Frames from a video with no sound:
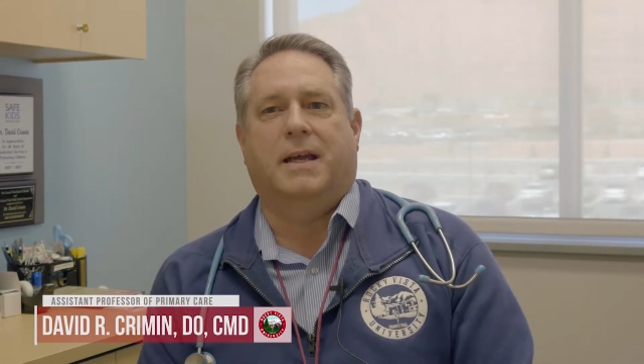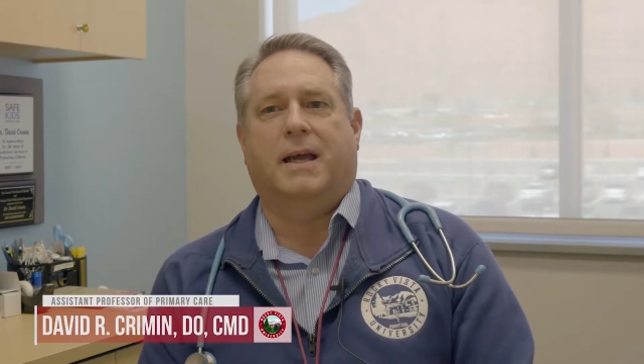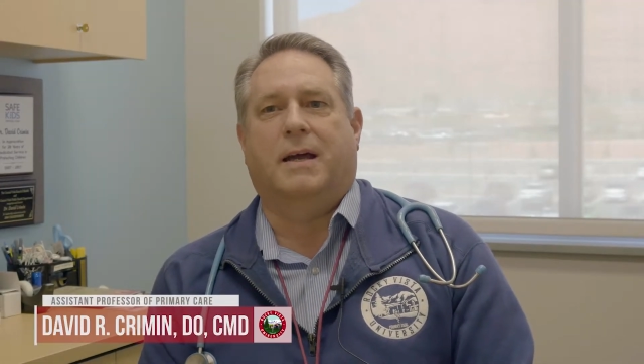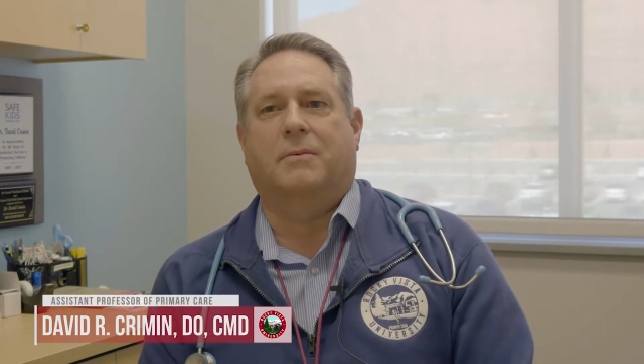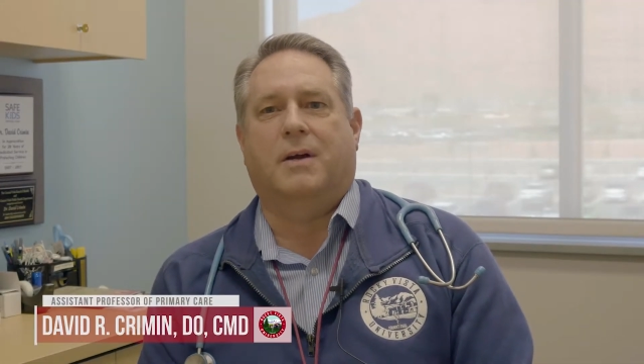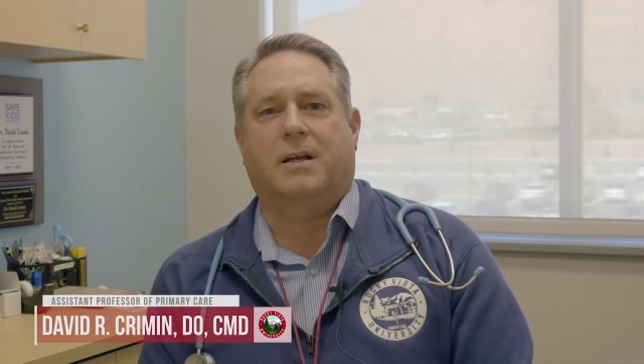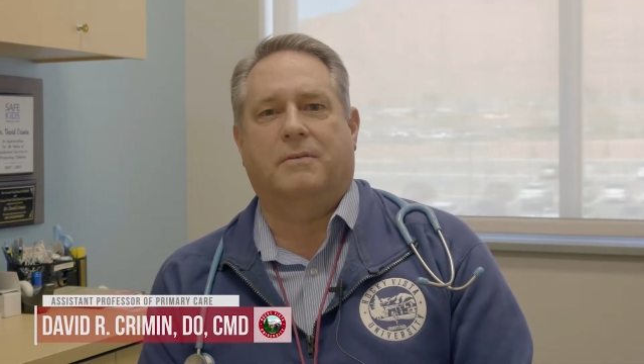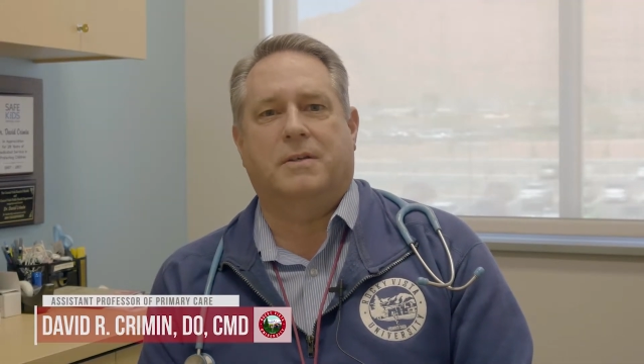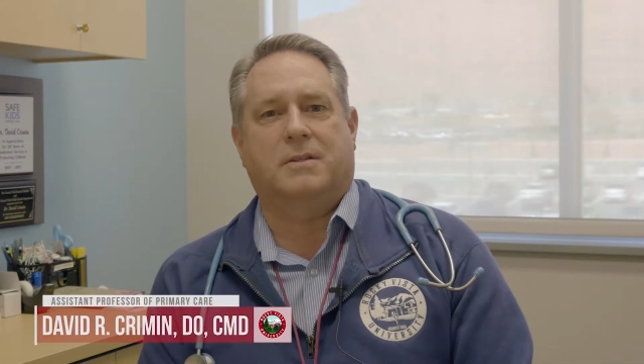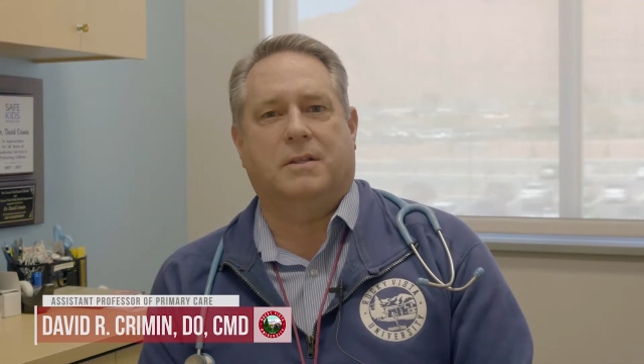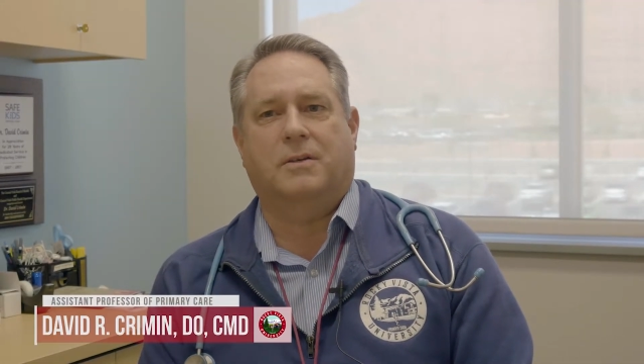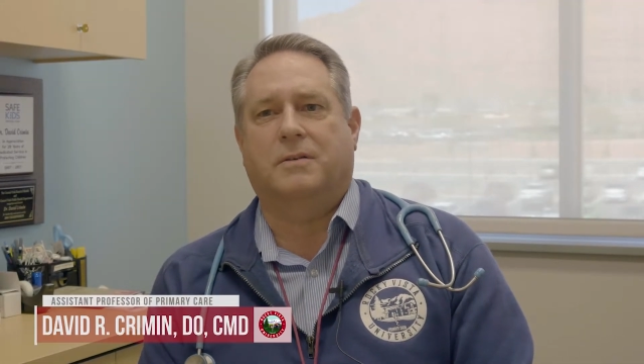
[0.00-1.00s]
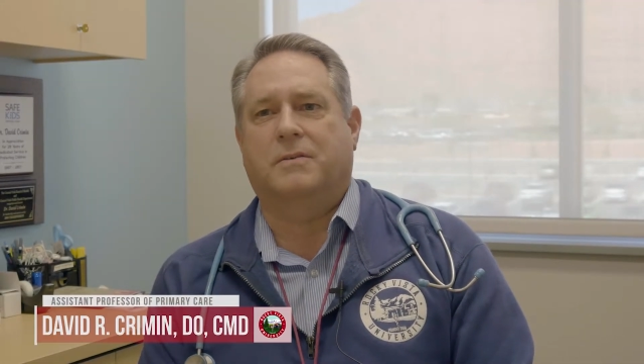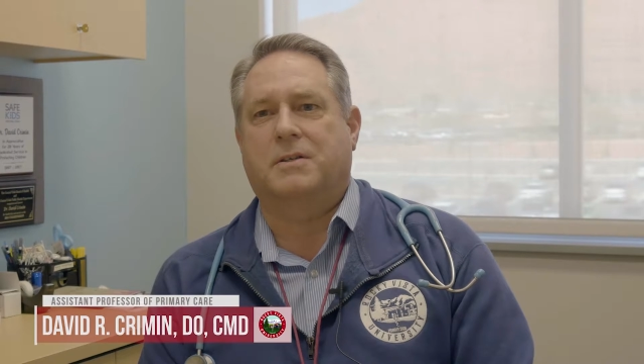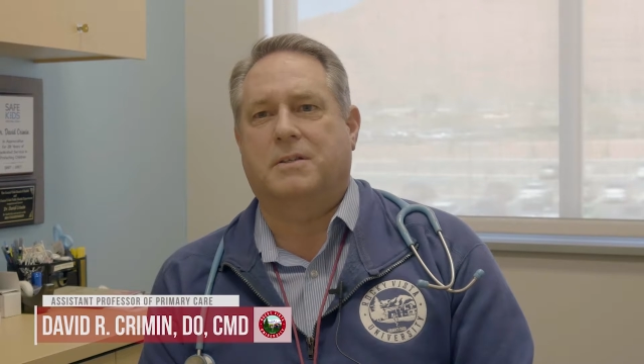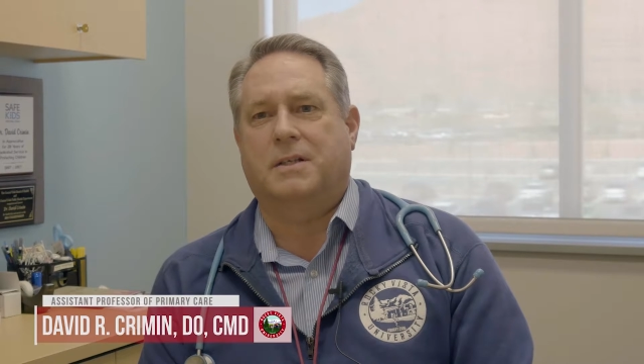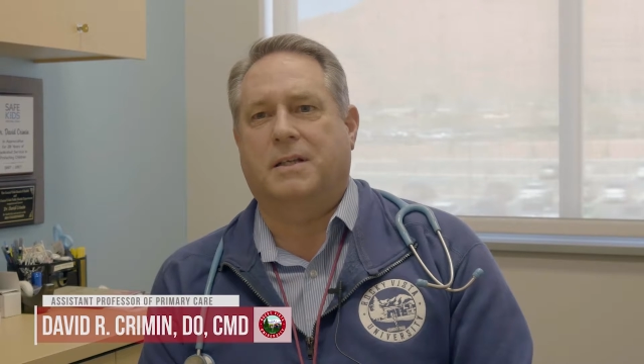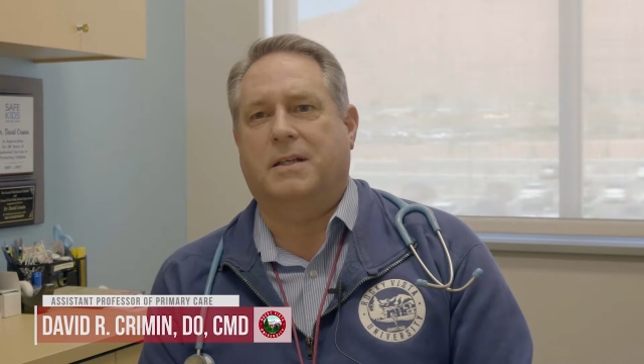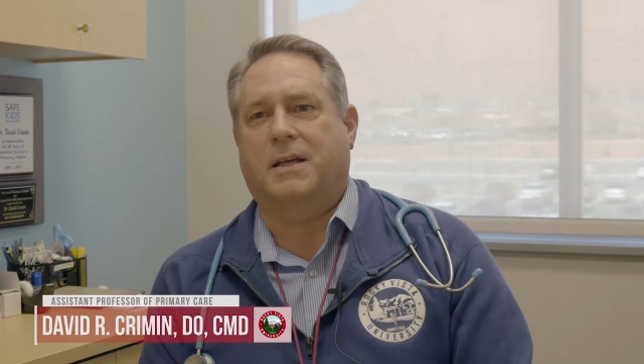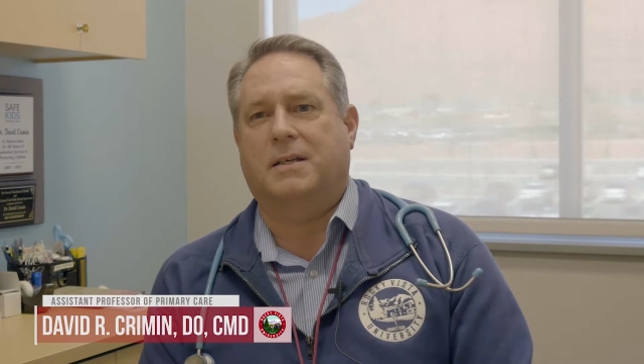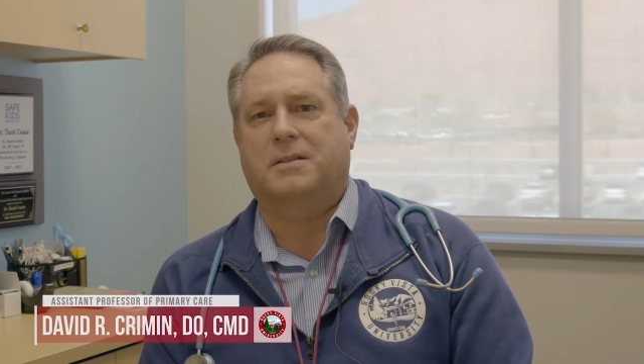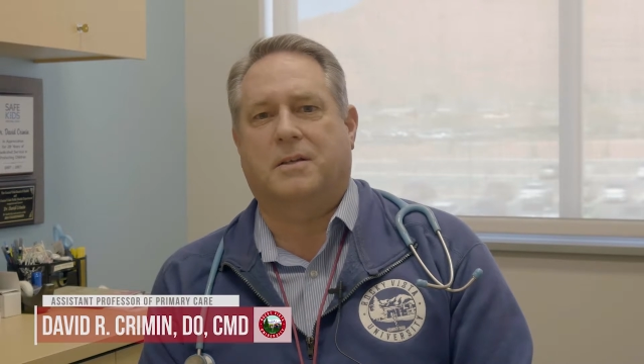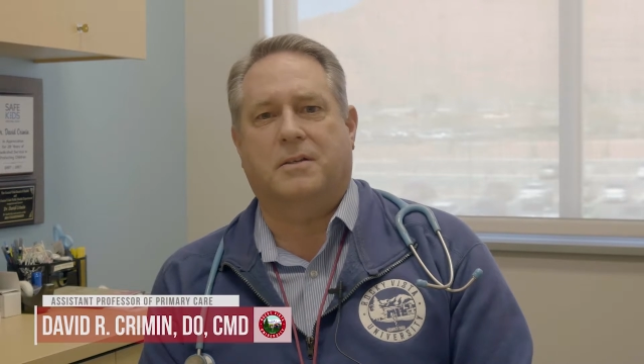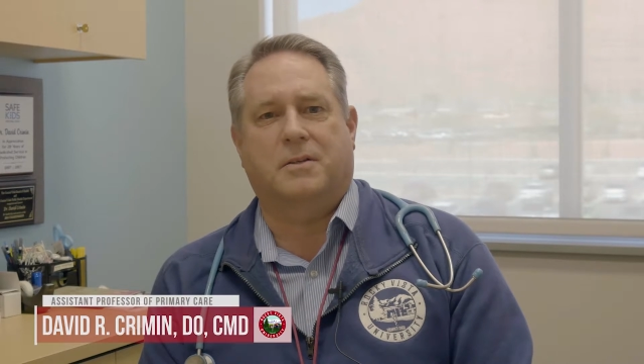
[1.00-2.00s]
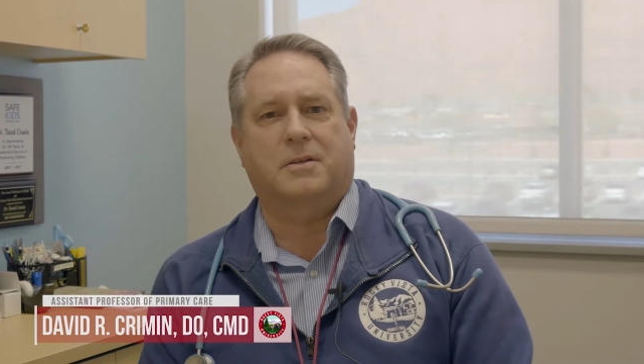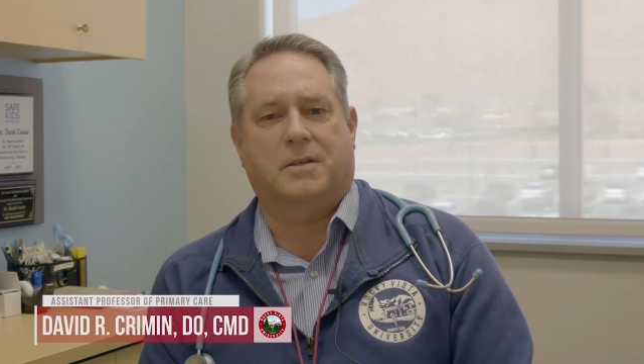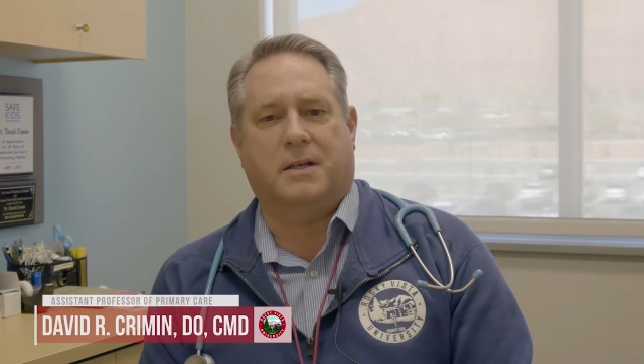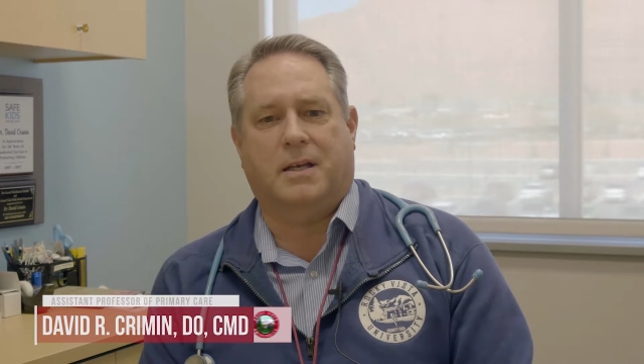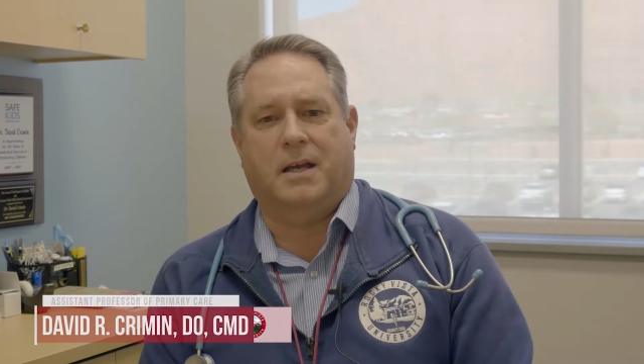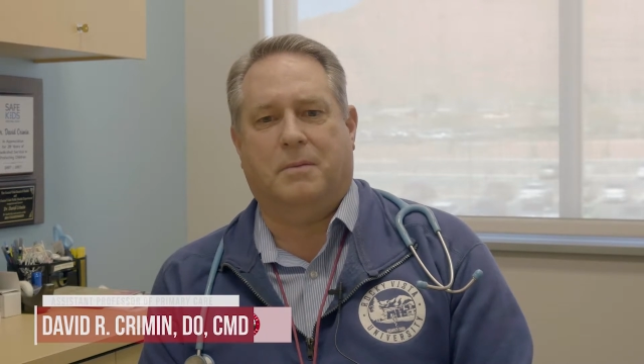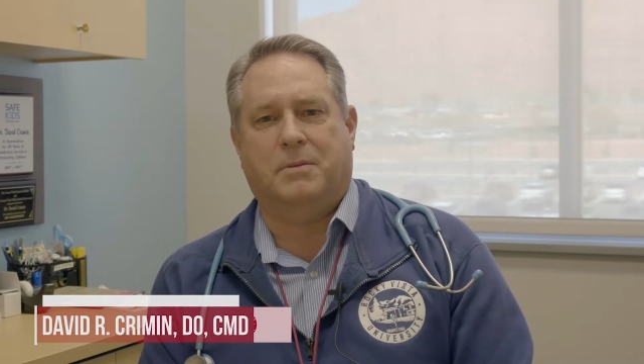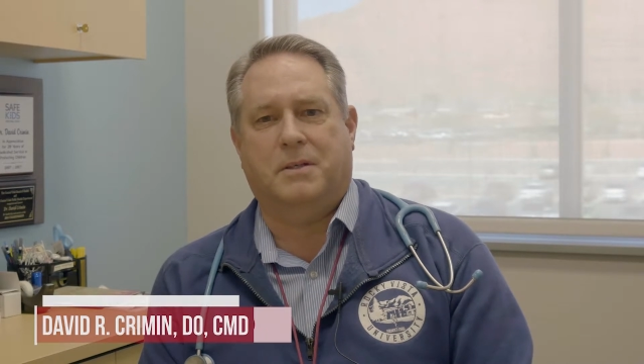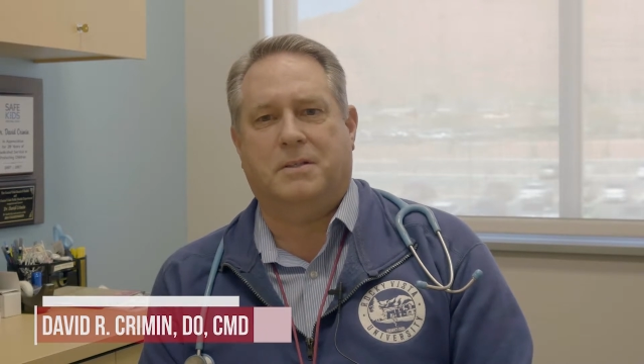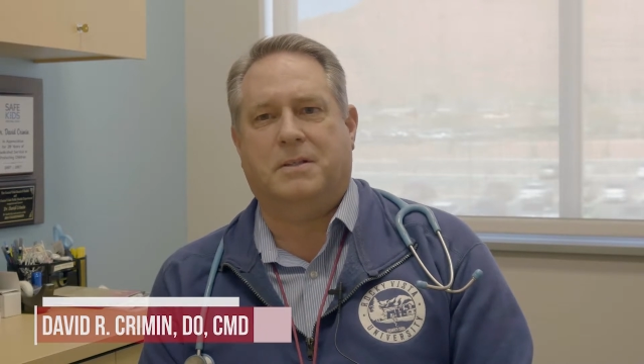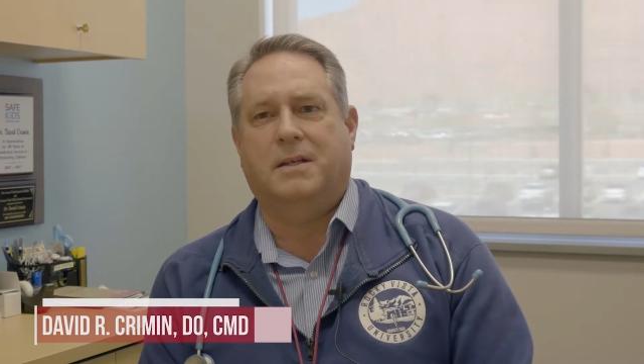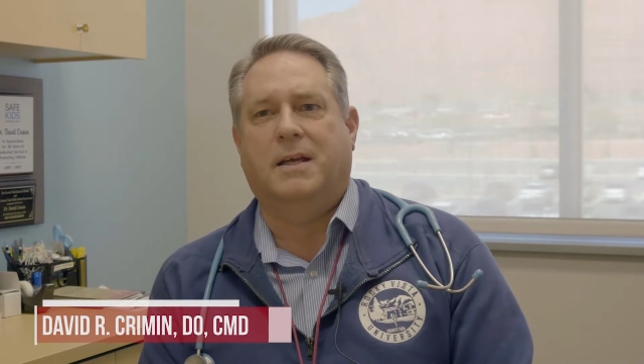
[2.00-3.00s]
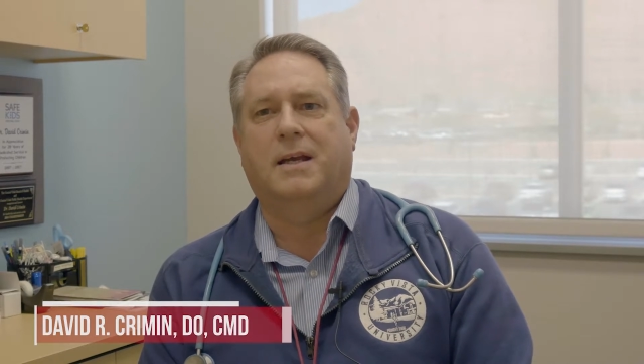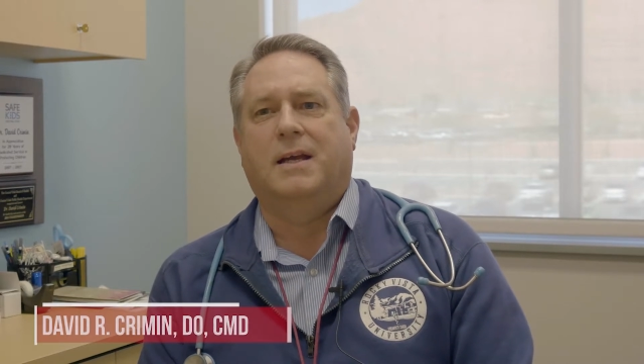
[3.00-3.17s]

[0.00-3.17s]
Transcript: at Rocky Vista University uh, Southern Utah campus.